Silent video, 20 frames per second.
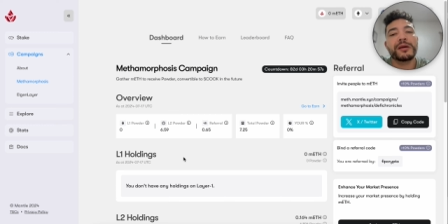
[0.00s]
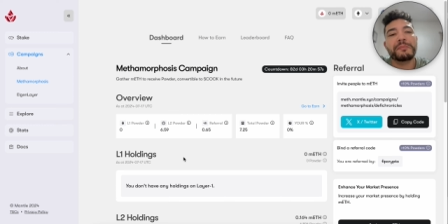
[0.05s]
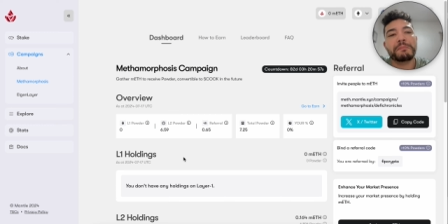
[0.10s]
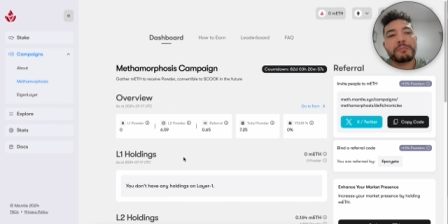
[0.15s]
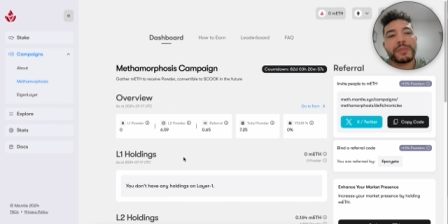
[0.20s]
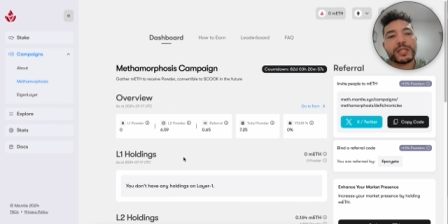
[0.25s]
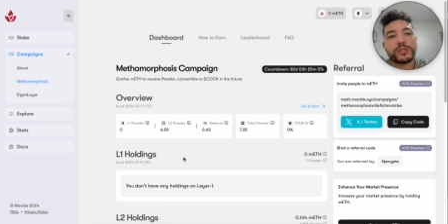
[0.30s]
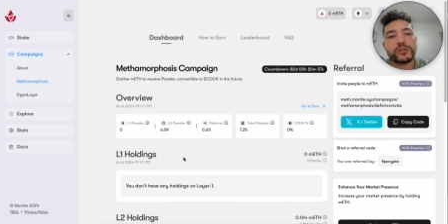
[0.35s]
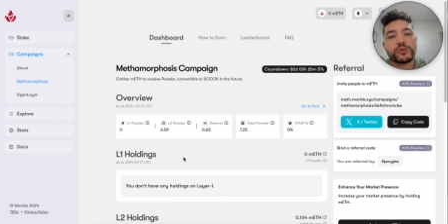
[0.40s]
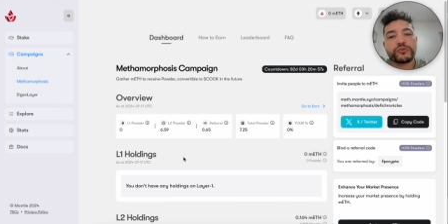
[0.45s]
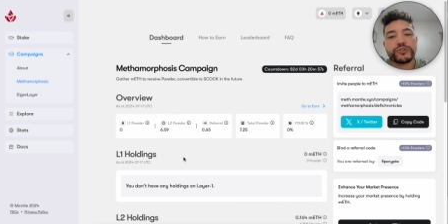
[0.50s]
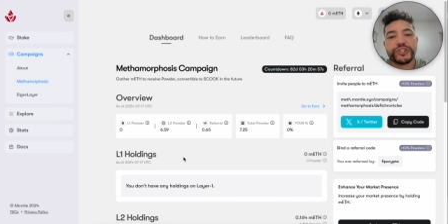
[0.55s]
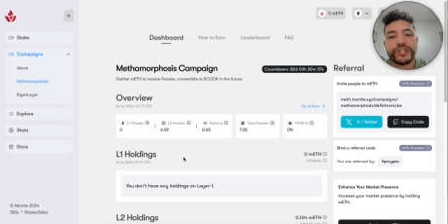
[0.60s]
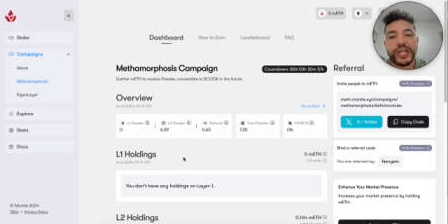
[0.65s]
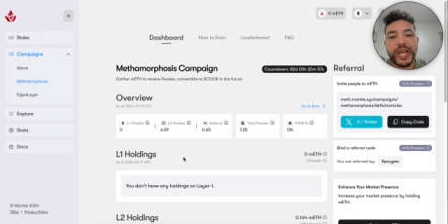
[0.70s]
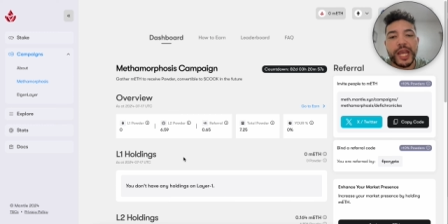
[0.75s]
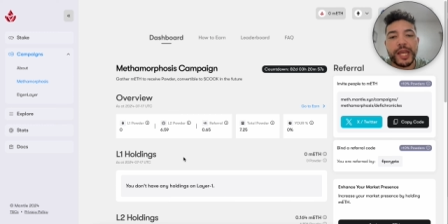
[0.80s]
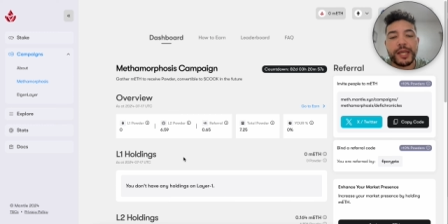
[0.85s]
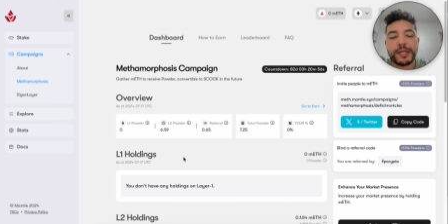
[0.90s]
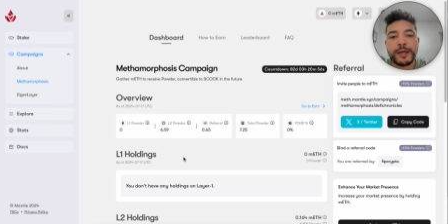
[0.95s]
Mantle
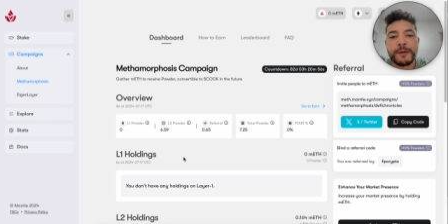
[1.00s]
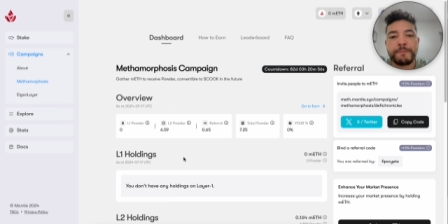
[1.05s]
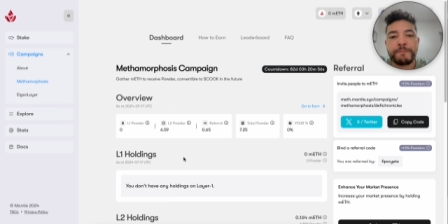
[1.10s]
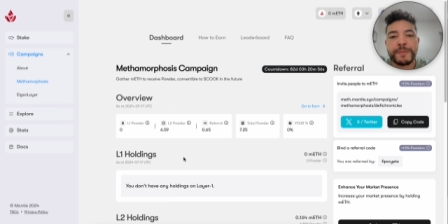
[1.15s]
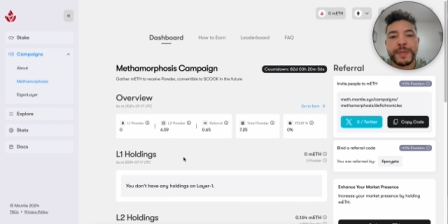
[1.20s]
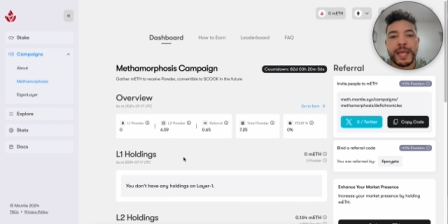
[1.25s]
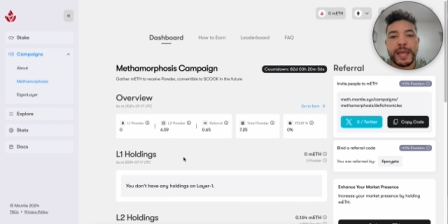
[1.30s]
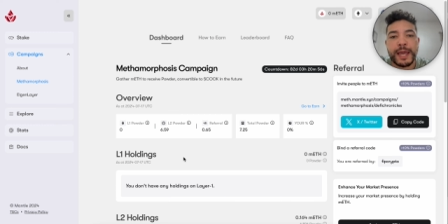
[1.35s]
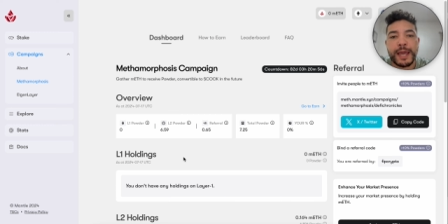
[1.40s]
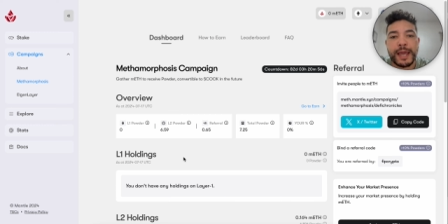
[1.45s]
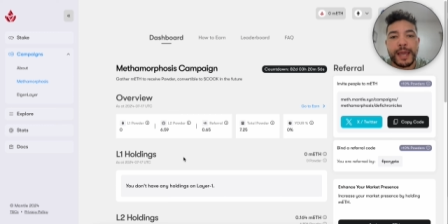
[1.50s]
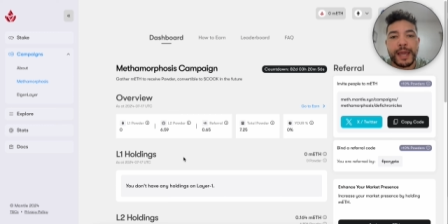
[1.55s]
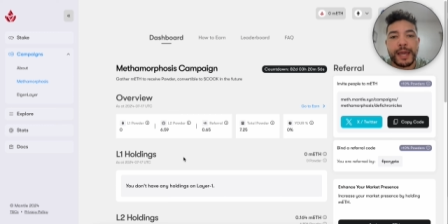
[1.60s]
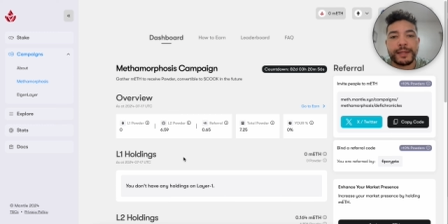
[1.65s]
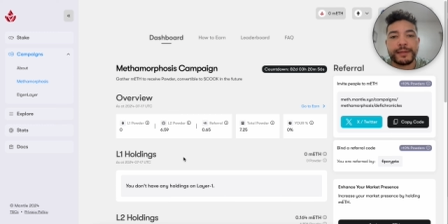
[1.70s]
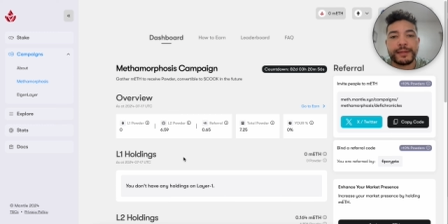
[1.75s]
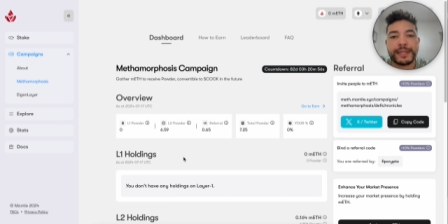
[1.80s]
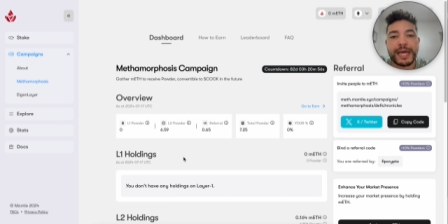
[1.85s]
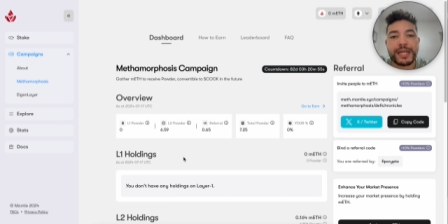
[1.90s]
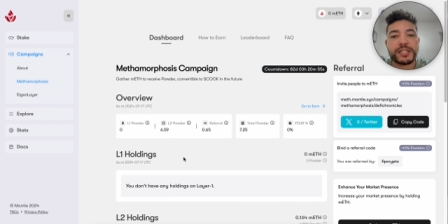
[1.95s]
Chain,
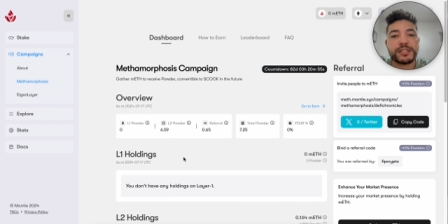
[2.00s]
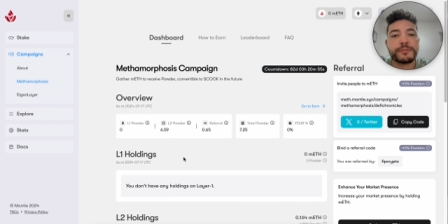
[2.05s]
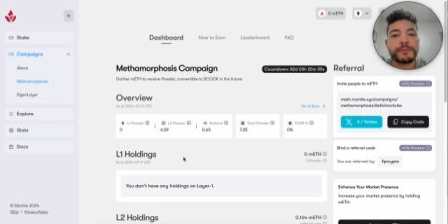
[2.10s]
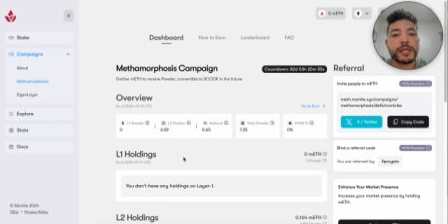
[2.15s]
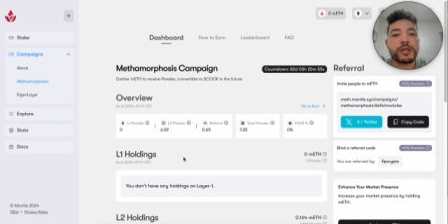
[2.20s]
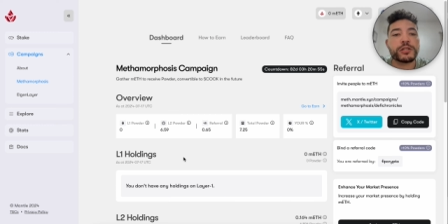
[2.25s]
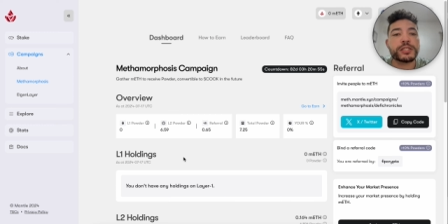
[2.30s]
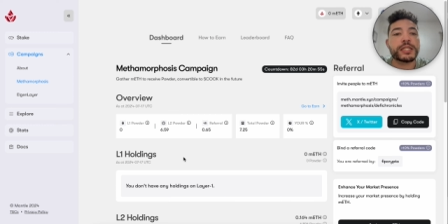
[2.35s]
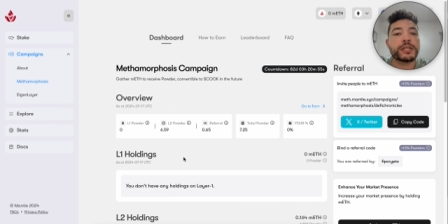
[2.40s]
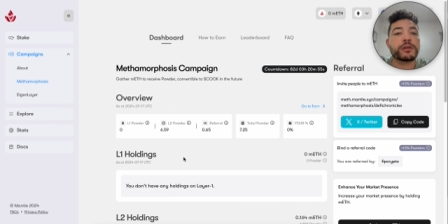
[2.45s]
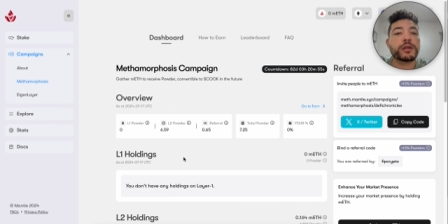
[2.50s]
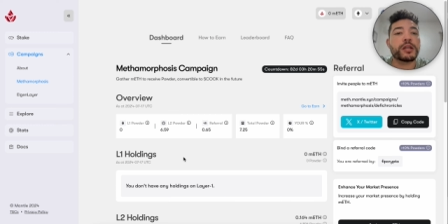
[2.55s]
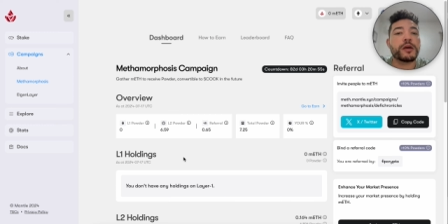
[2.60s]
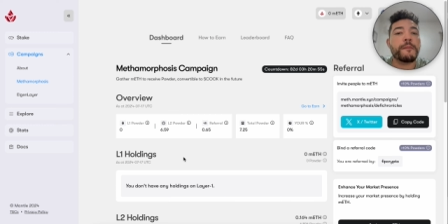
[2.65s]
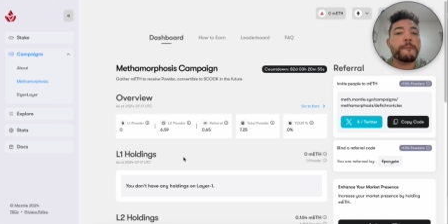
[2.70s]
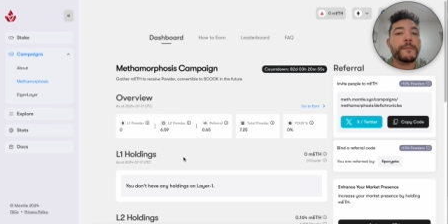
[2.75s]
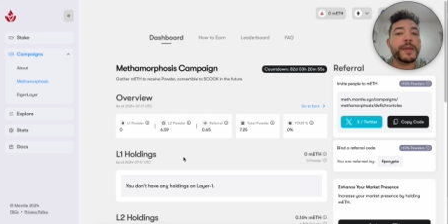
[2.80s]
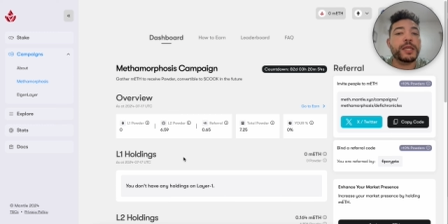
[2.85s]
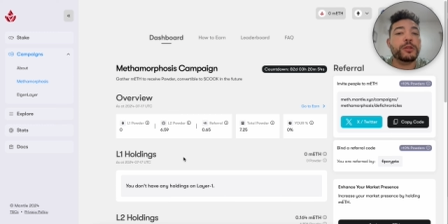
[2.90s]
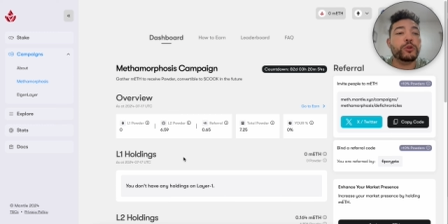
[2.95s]
and that is because they're
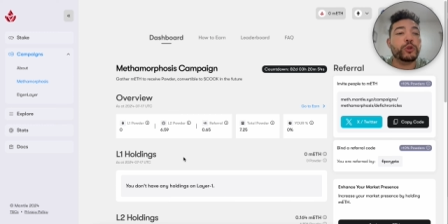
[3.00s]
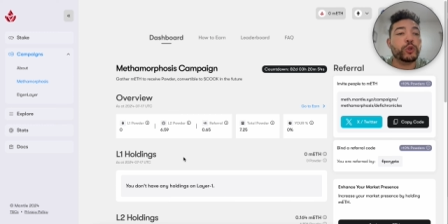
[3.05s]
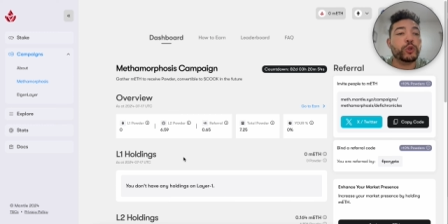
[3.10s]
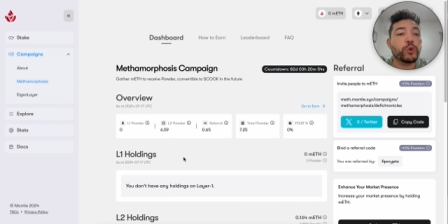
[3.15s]
gonna be